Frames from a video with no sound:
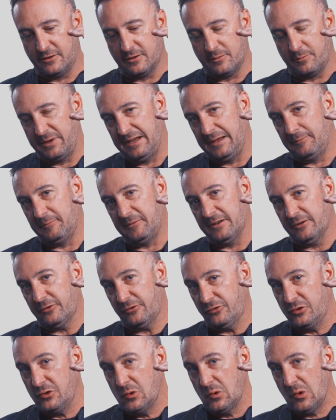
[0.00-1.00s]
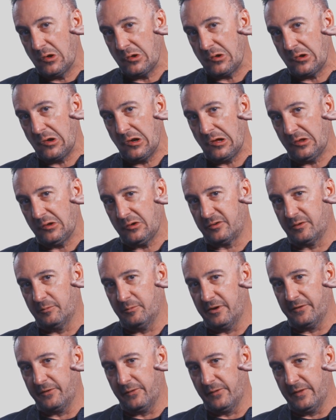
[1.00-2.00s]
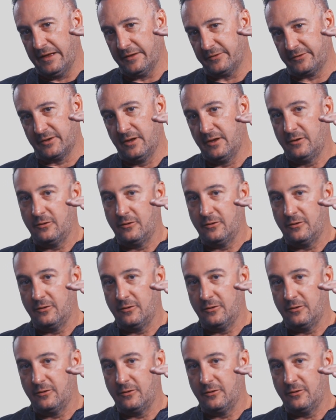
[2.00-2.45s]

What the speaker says: your payment is $200 a month less.